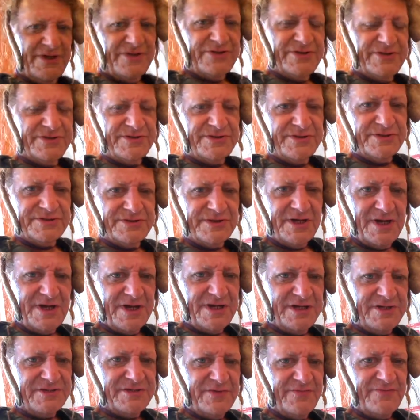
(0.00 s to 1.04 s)
this
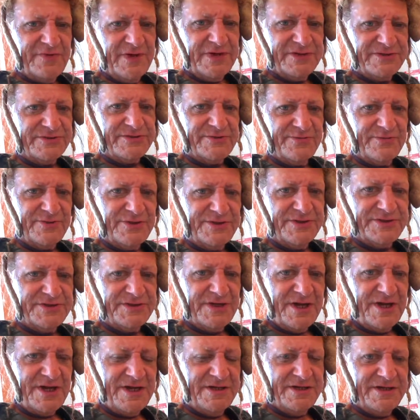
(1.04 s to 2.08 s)
lasagna, it's a vegetable
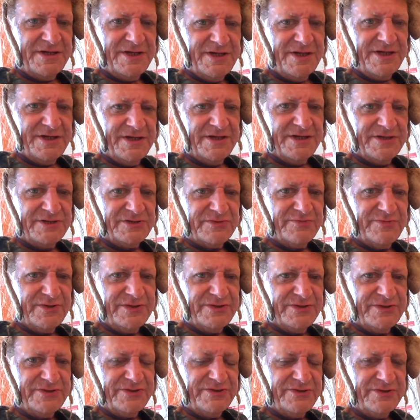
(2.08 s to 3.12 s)
lasagna, and it's been
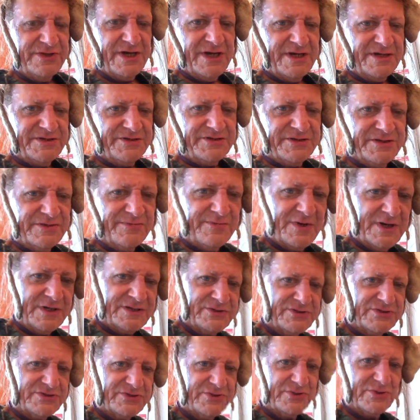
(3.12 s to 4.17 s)
2 days in my
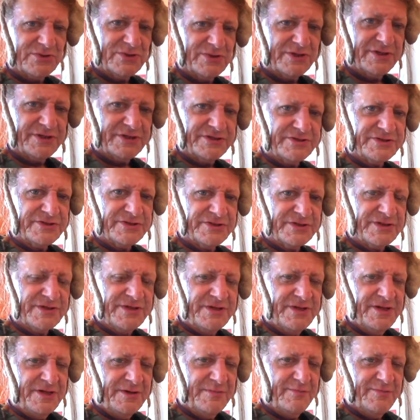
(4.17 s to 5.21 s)
storage,
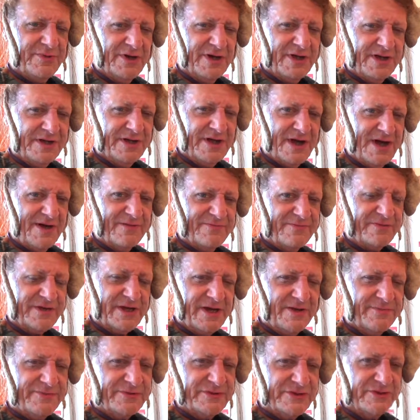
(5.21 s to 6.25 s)
but I've
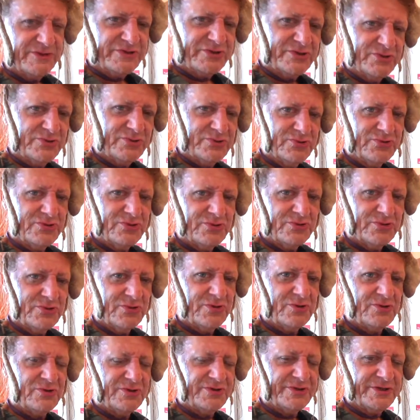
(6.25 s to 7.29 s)
kept it
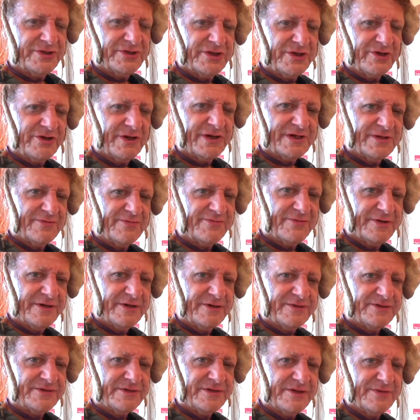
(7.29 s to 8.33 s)
cool, you know, at a fair
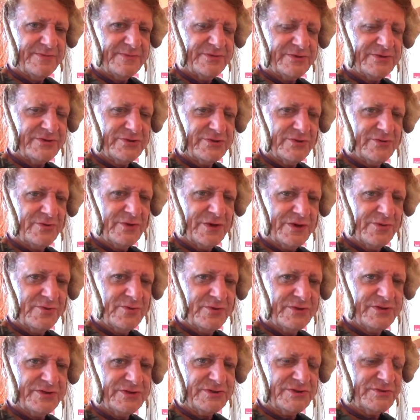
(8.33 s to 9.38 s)
temperature where it
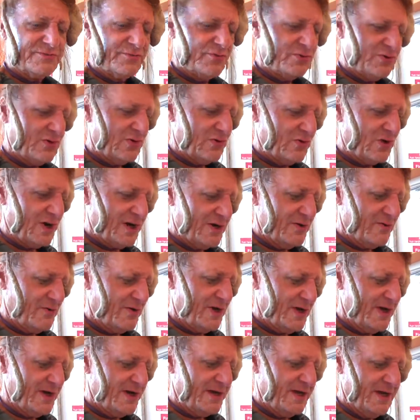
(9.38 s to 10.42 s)
wouldn't spoil right
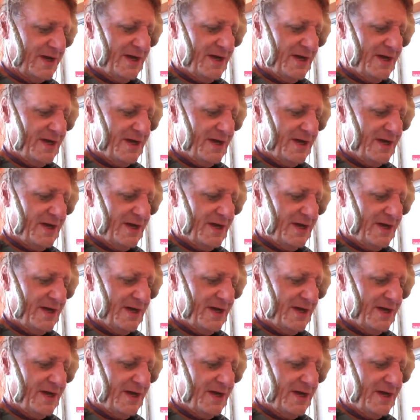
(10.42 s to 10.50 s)
away.